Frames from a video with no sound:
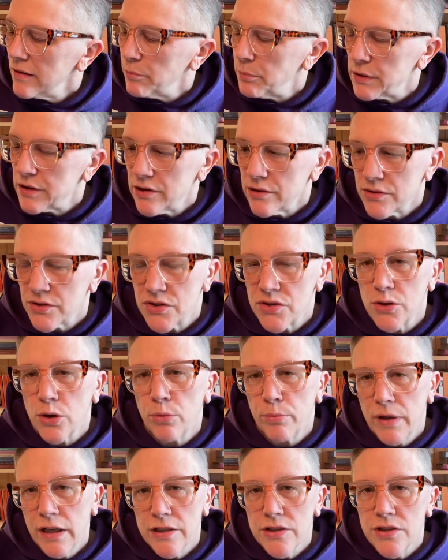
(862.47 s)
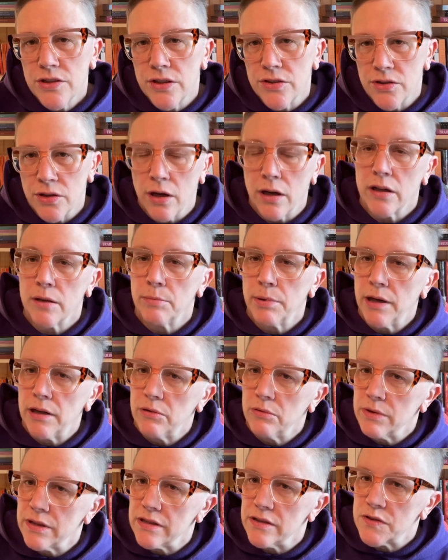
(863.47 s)
But there's so much to talk
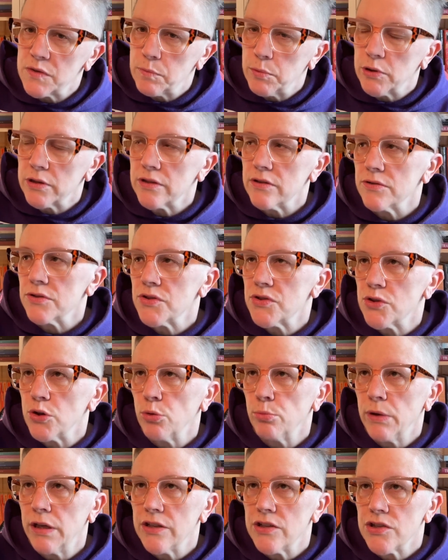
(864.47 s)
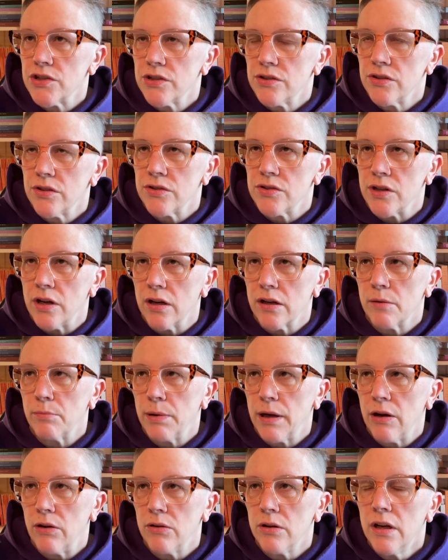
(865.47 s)
about with this book. There's so much to talk
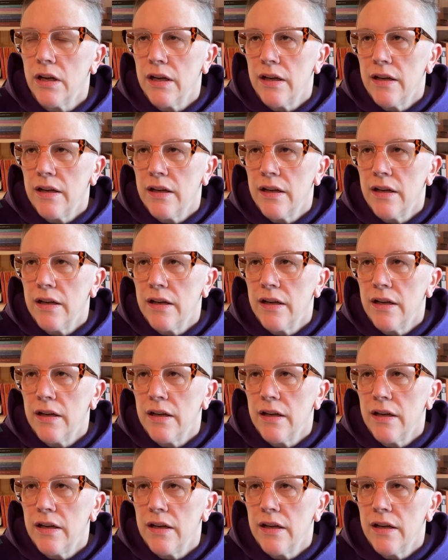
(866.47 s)
about